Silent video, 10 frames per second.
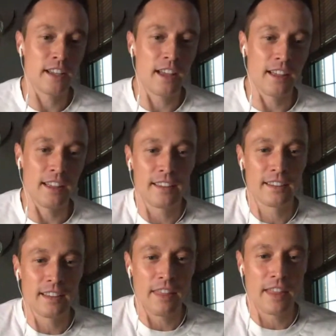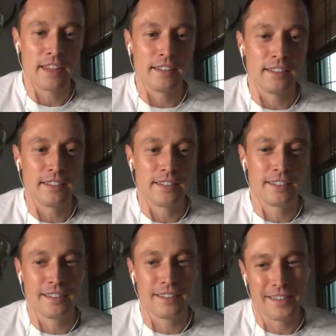And then
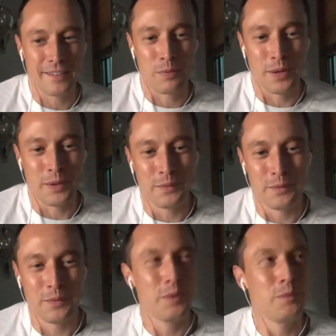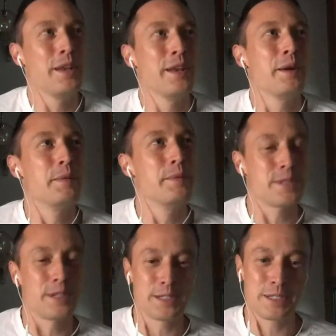when Wyndham
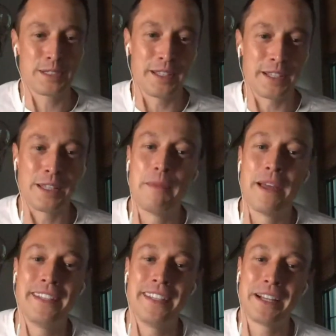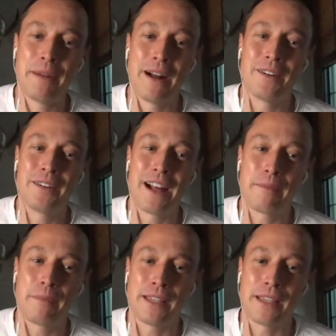starts like lamenting about not
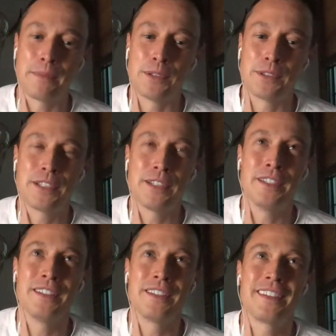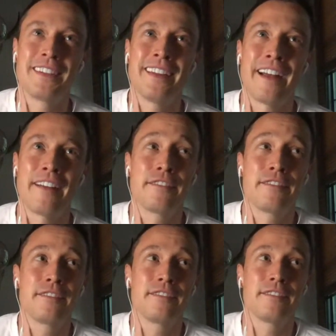being able to have
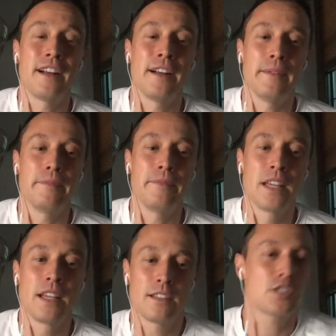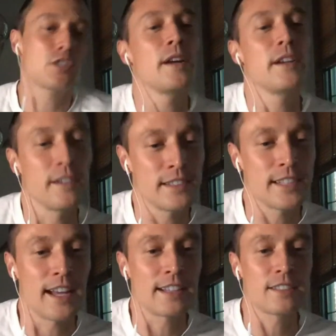to surrender in
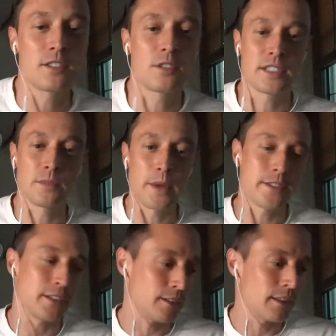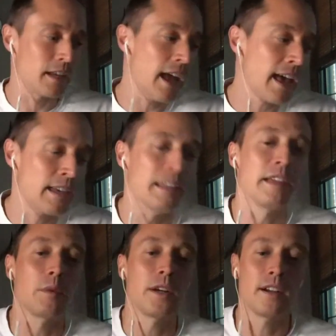sex, Chris and Wesley are like, hey, like
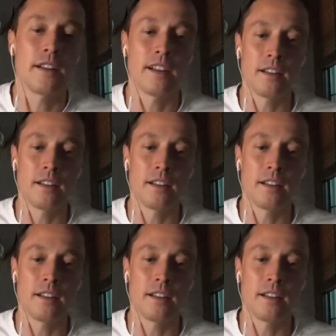we're here to